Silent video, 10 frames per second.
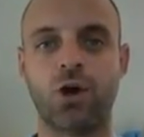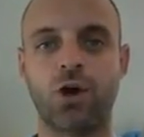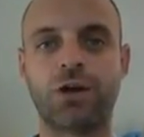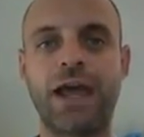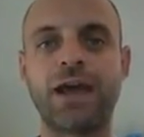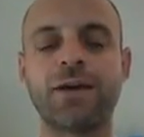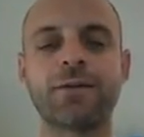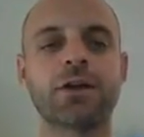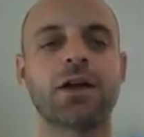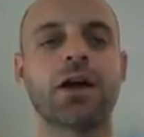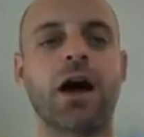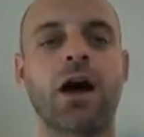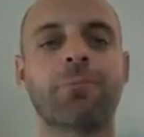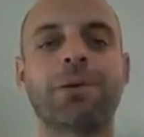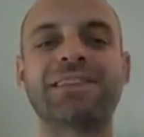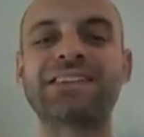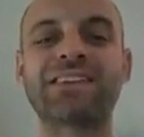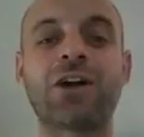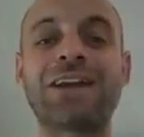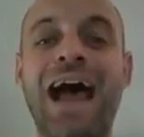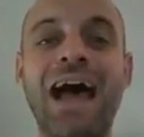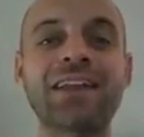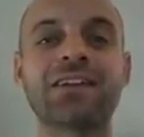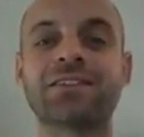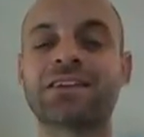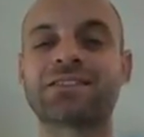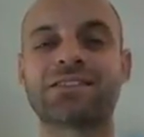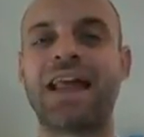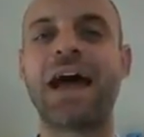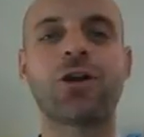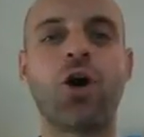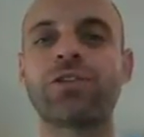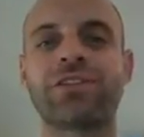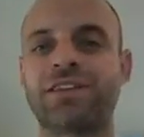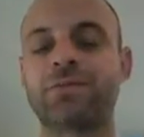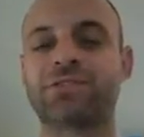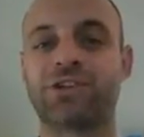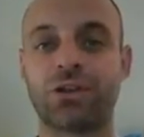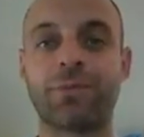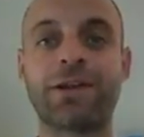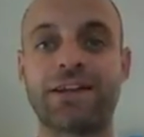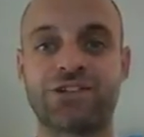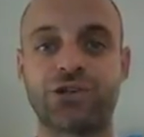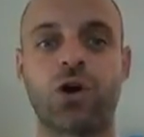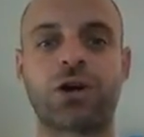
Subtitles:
Okay? But this is not all the themes you're limited to.